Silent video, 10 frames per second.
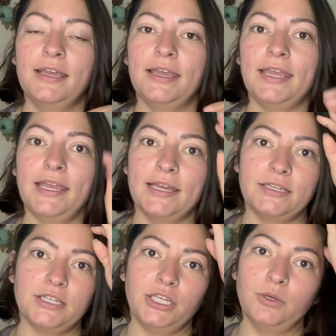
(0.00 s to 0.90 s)

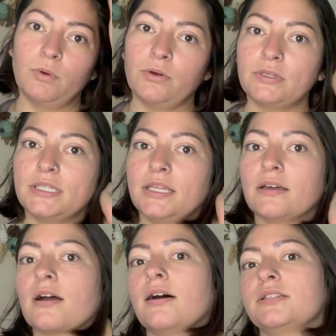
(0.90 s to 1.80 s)
and you won't see
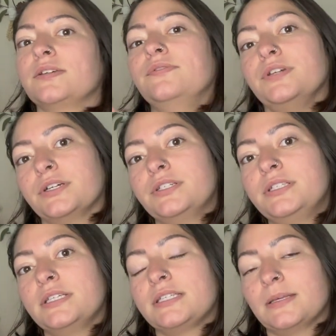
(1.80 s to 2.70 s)
the cost of
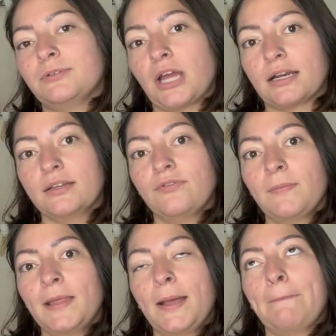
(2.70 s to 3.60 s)
goods subtracted
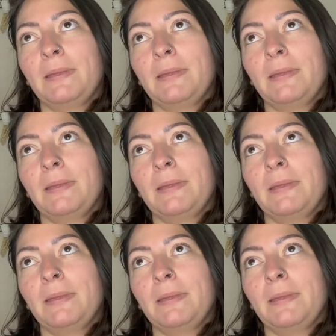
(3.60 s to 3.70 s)
from that,